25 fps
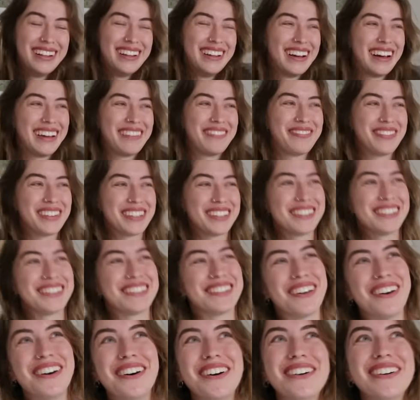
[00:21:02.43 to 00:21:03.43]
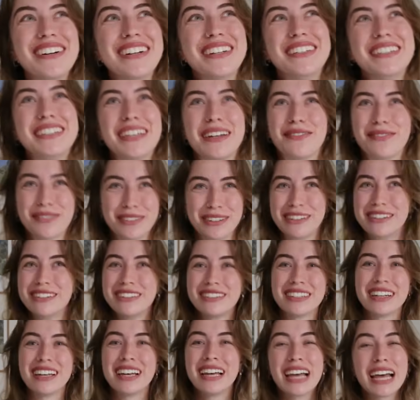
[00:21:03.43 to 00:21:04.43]
I feel so
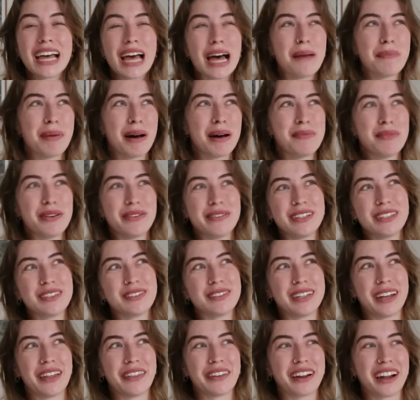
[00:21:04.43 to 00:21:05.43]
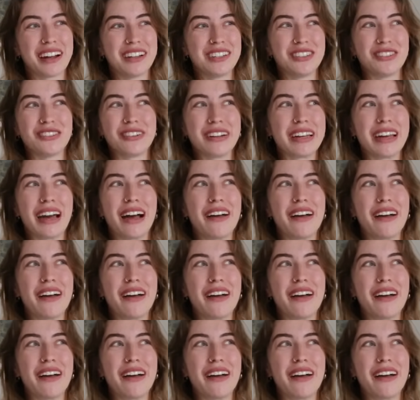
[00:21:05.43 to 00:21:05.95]
indifferent about moving to another country.